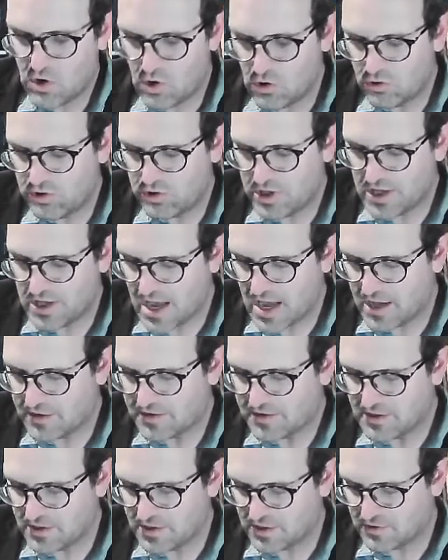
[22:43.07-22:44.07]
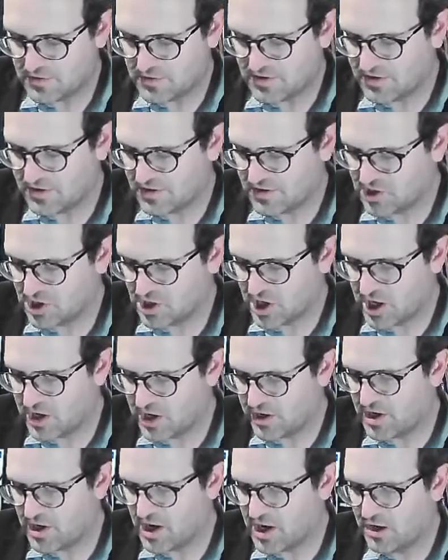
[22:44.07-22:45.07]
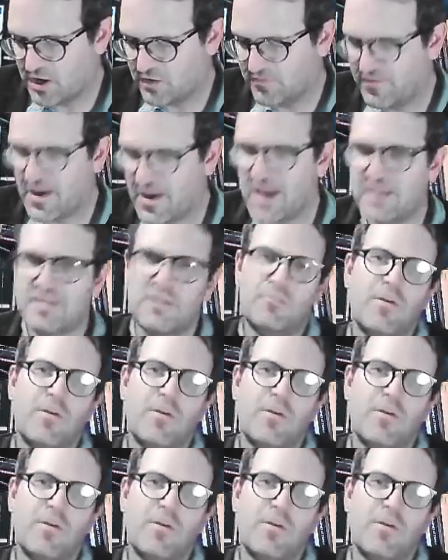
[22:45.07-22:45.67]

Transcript: Only Alcinous's daughter held fast.